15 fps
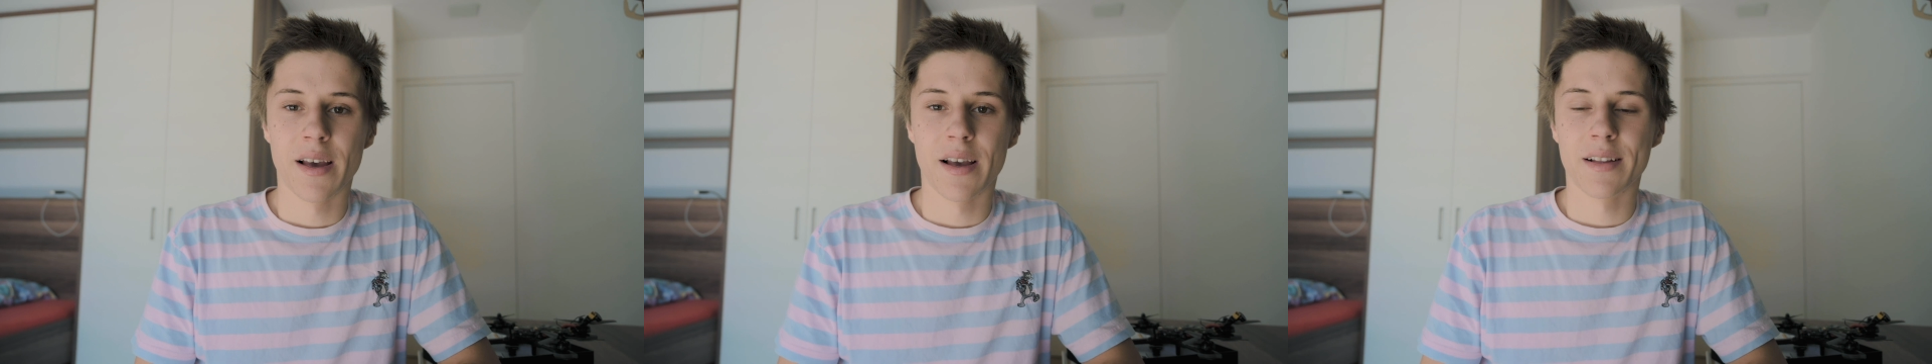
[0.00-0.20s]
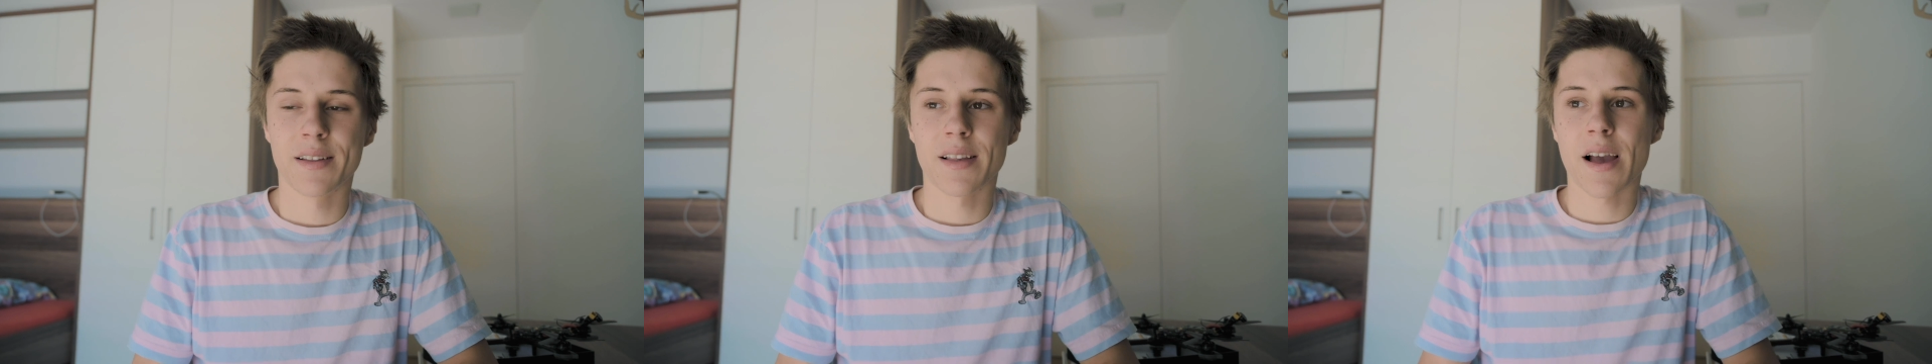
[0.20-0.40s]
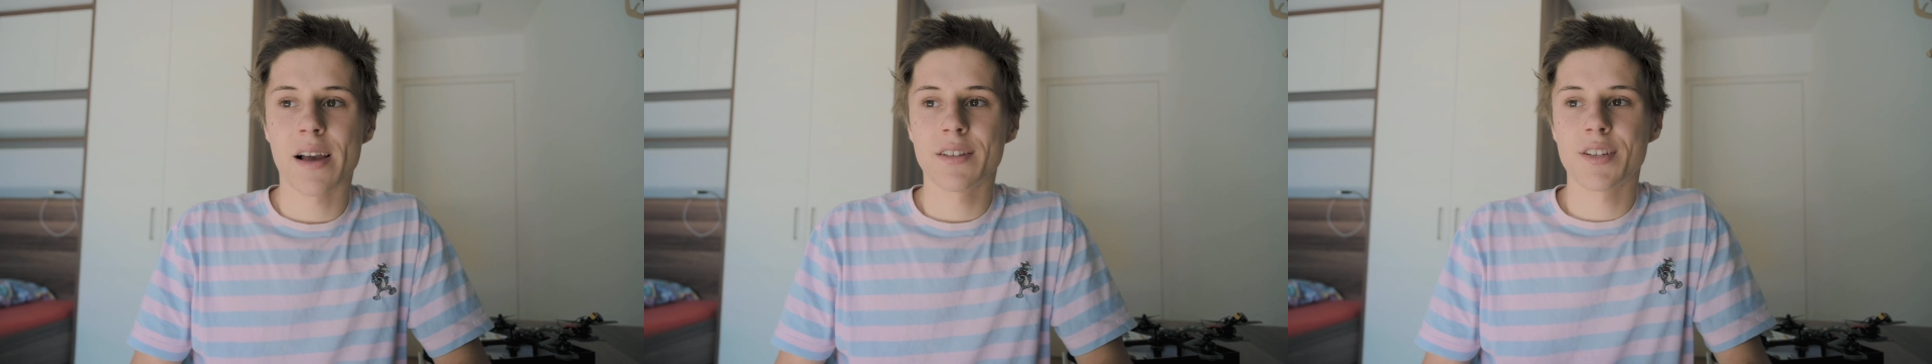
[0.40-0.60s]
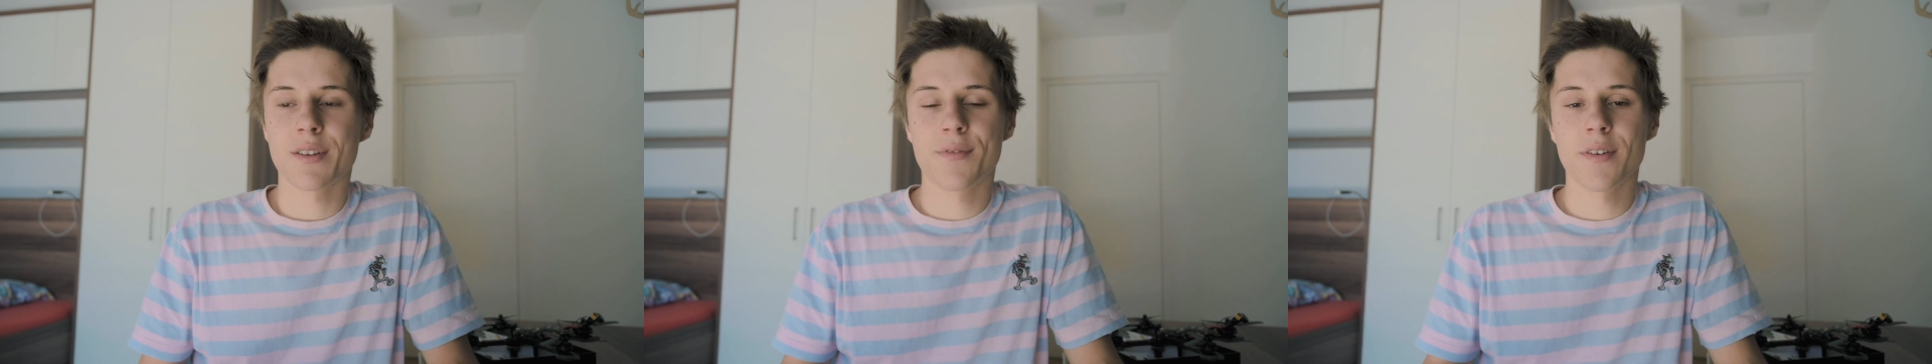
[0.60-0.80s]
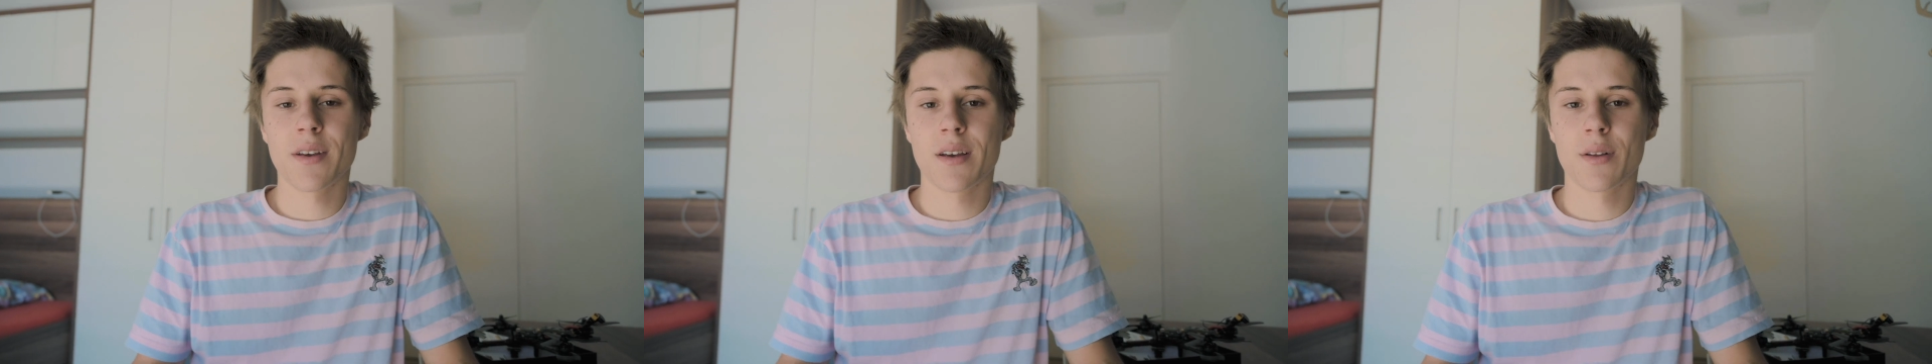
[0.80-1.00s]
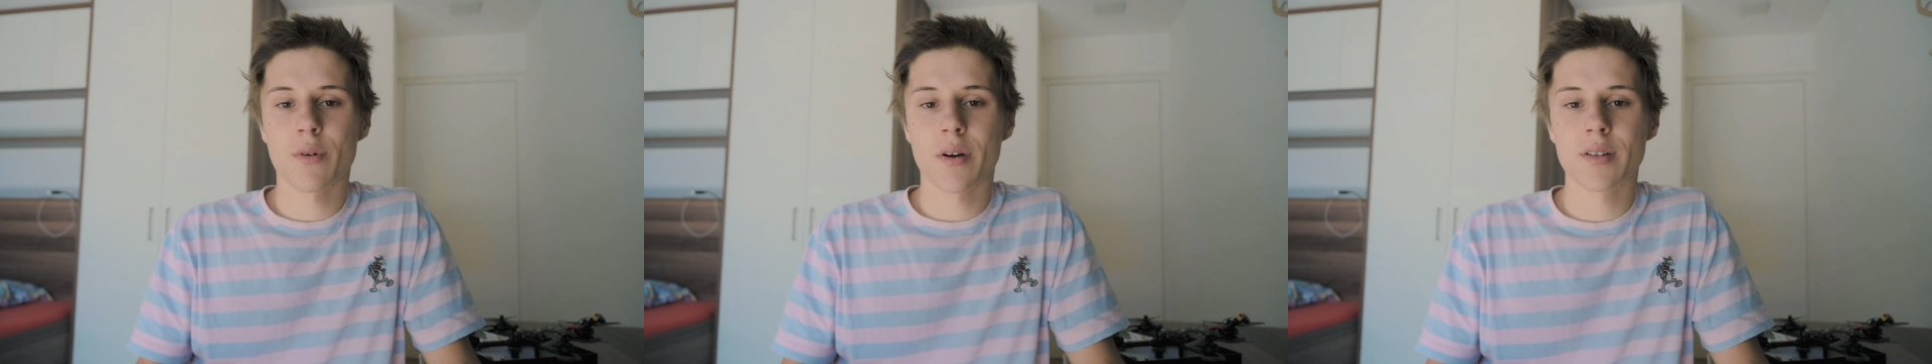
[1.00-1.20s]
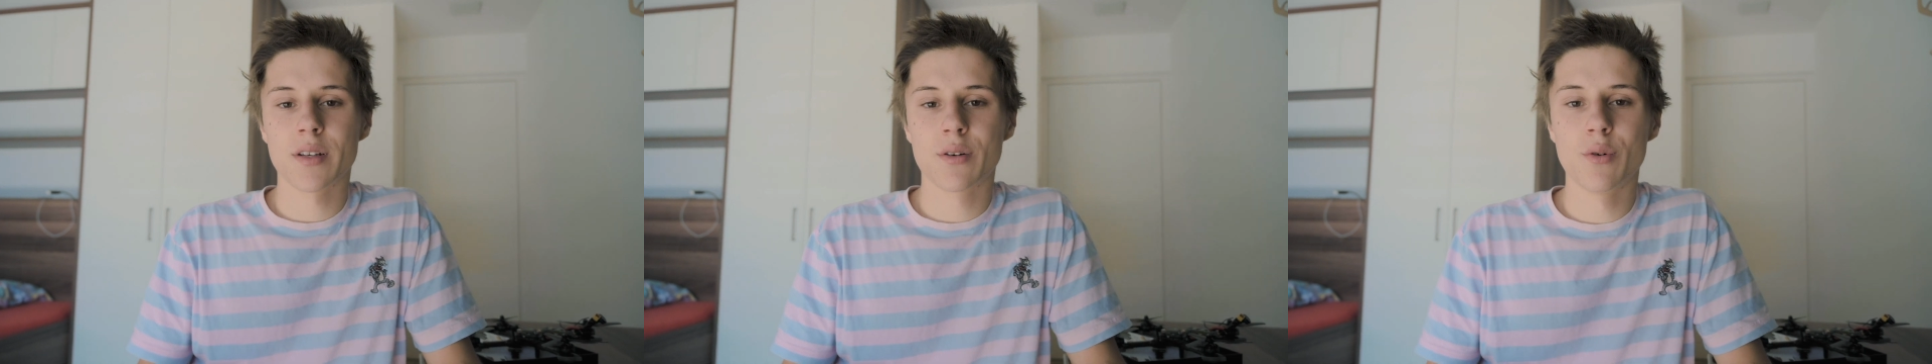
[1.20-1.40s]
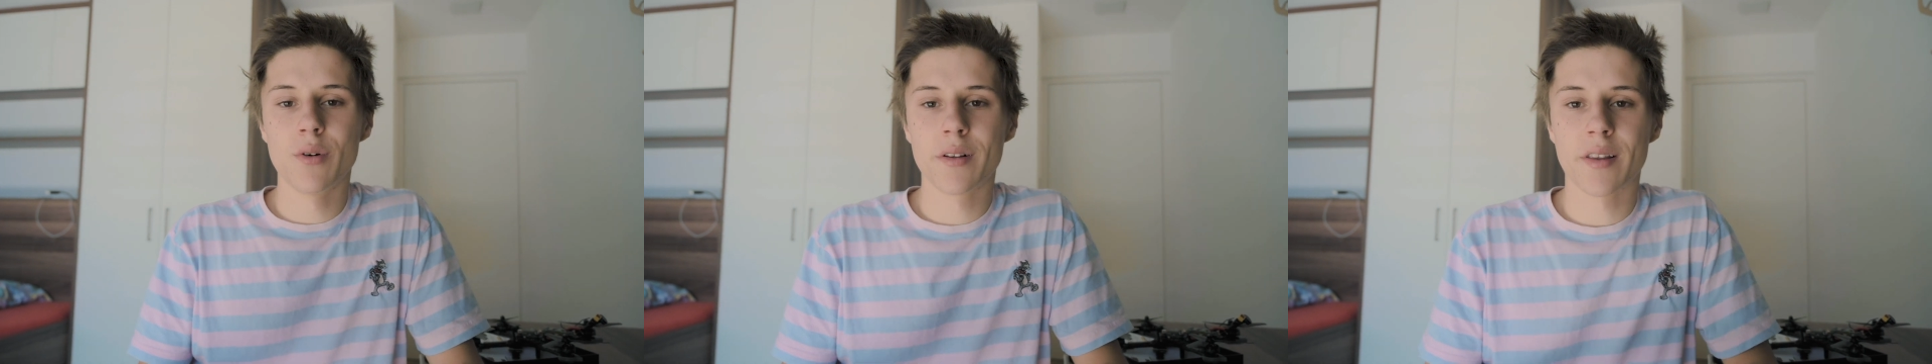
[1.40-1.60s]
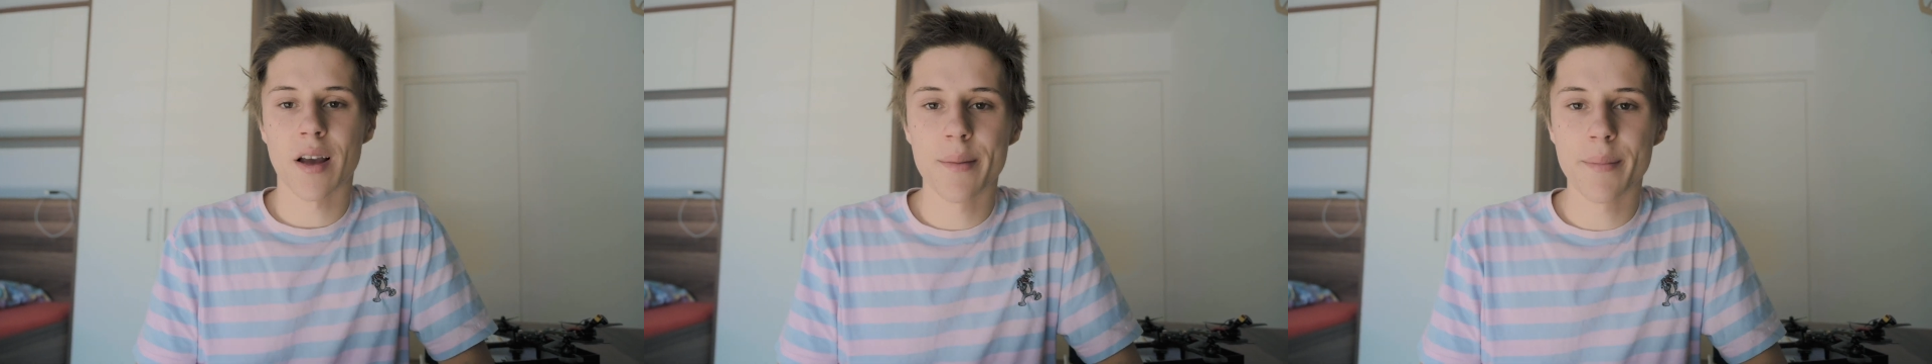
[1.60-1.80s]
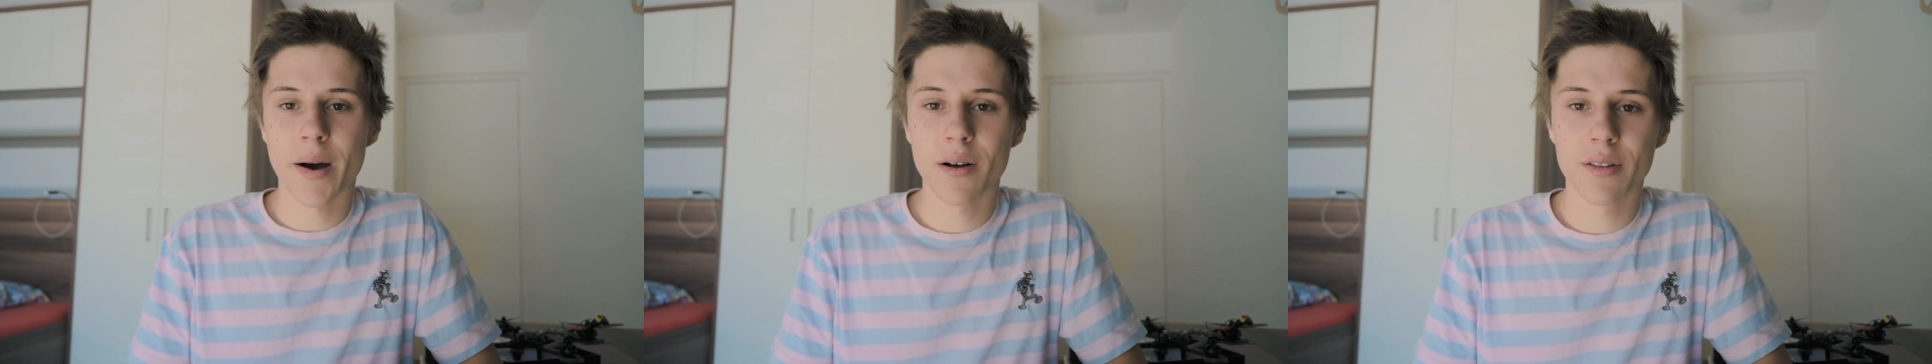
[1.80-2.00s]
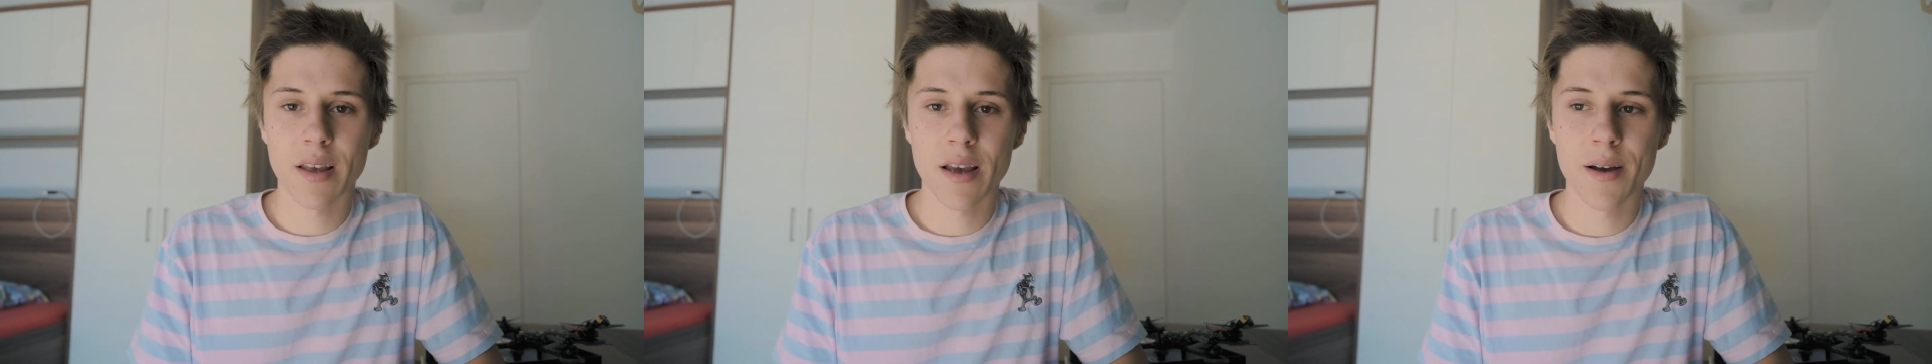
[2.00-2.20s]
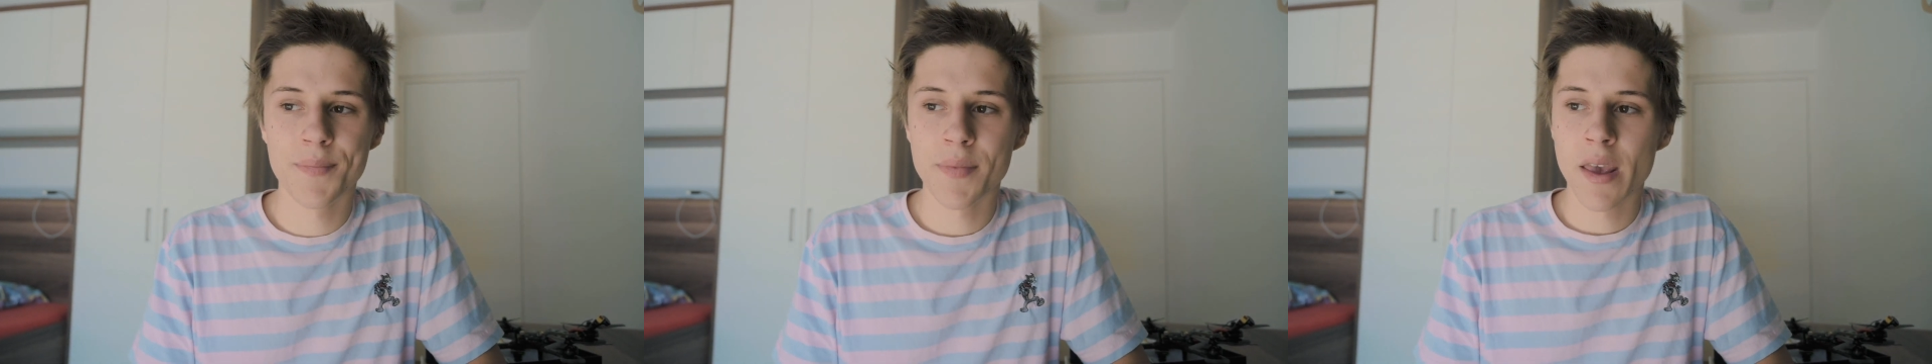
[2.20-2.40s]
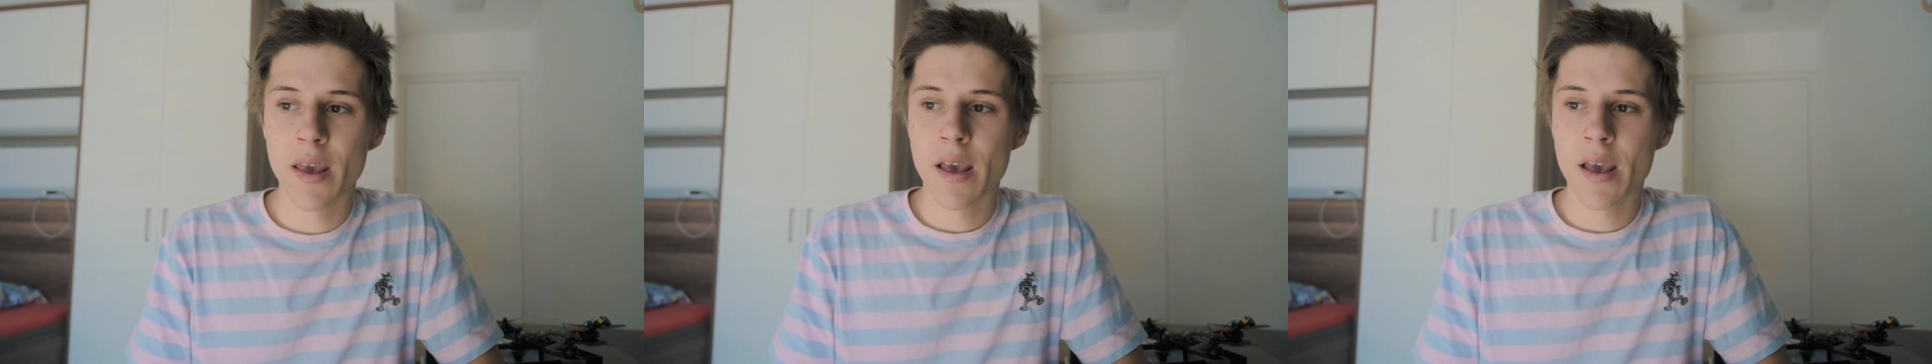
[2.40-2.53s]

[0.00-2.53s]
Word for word: and I just think it was a cool time out there.